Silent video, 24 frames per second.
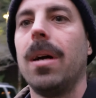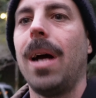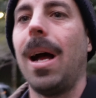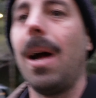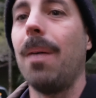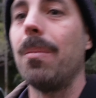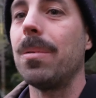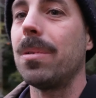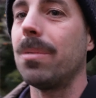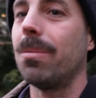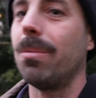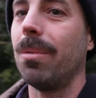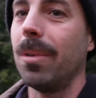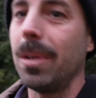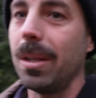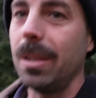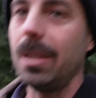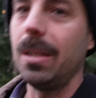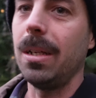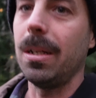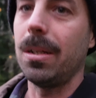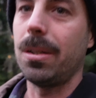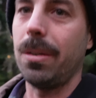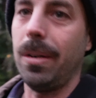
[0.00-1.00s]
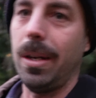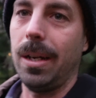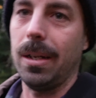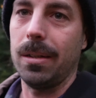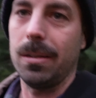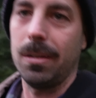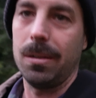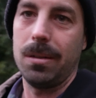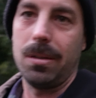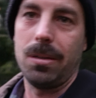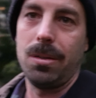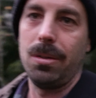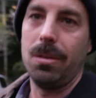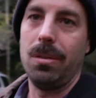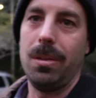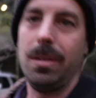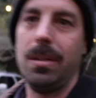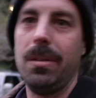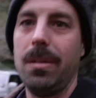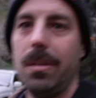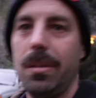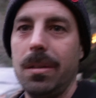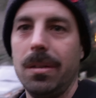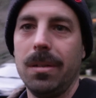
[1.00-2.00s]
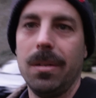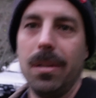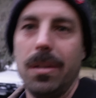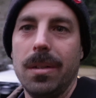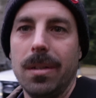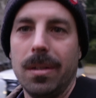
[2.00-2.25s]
I was really attracted to the